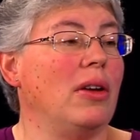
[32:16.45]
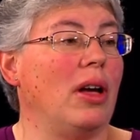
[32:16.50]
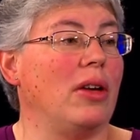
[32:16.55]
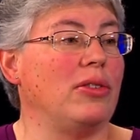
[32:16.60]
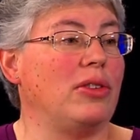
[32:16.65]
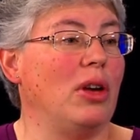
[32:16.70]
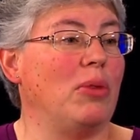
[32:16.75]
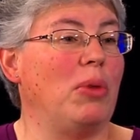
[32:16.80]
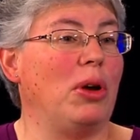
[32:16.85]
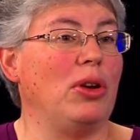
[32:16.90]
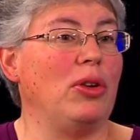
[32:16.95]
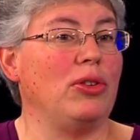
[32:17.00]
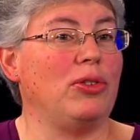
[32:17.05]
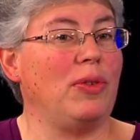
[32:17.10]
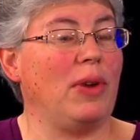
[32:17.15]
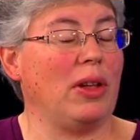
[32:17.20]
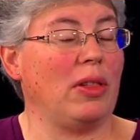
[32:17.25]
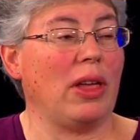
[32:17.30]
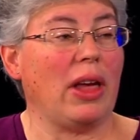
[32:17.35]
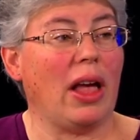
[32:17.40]
someone who's
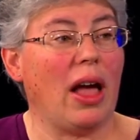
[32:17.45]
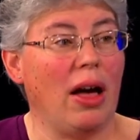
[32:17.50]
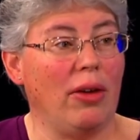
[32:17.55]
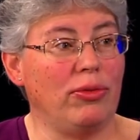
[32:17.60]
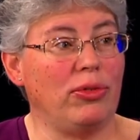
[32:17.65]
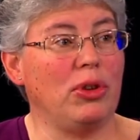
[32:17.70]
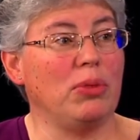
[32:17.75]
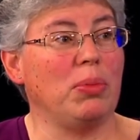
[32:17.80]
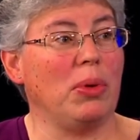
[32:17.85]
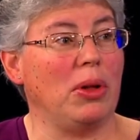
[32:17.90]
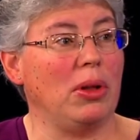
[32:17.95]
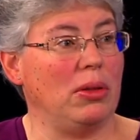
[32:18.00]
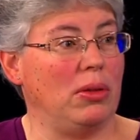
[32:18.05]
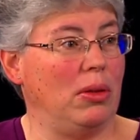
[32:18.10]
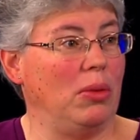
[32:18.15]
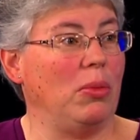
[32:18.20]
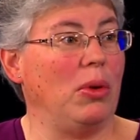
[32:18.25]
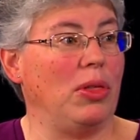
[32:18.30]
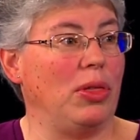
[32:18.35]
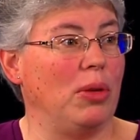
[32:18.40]
fairly comfortable
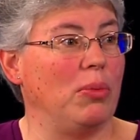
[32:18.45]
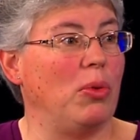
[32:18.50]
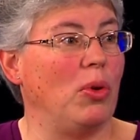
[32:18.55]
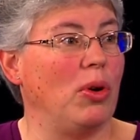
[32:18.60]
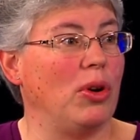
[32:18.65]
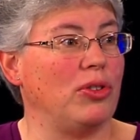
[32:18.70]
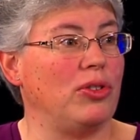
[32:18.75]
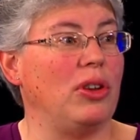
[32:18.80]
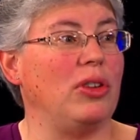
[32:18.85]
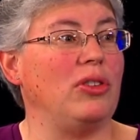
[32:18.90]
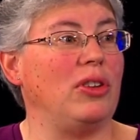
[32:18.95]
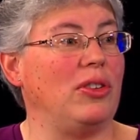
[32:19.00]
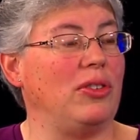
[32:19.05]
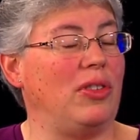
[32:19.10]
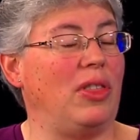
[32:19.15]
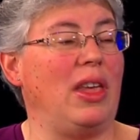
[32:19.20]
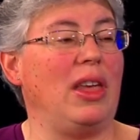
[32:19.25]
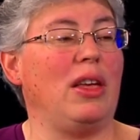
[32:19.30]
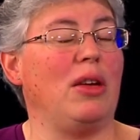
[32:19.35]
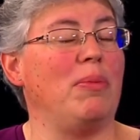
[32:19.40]
with abortion, just
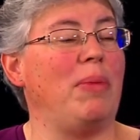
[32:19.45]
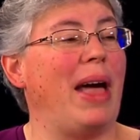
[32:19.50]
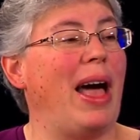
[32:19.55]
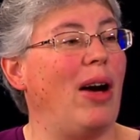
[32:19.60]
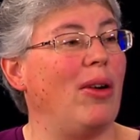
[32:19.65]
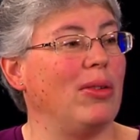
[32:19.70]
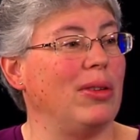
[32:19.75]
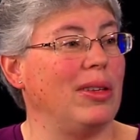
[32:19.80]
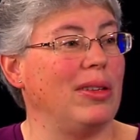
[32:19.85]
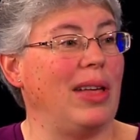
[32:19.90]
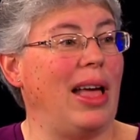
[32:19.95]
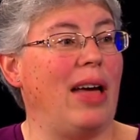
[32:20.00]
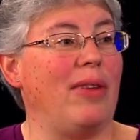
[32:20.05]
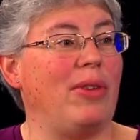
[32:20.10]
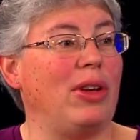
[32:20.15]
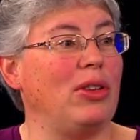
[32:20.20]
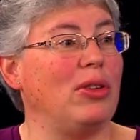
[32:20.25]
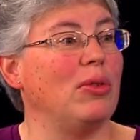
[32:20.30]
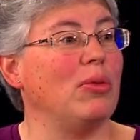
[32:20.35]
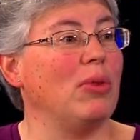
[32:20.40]
think about
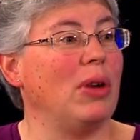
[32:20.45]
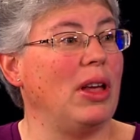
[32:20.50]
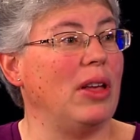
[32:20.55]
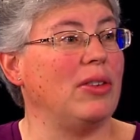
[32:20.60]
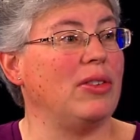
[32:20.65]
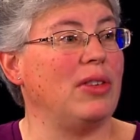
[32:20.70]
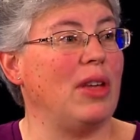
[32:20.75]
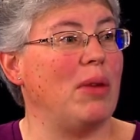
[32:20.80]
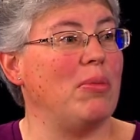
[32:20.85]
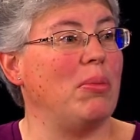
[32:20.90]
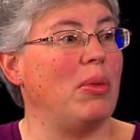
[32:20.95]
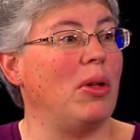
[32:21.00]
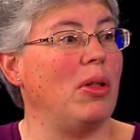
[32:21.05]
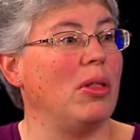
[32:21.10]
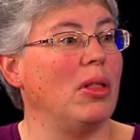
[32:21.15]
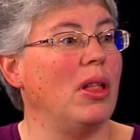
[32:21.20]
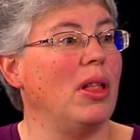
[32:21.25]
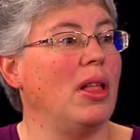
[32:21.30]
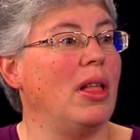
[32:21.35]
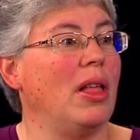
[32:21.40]
having to reassemble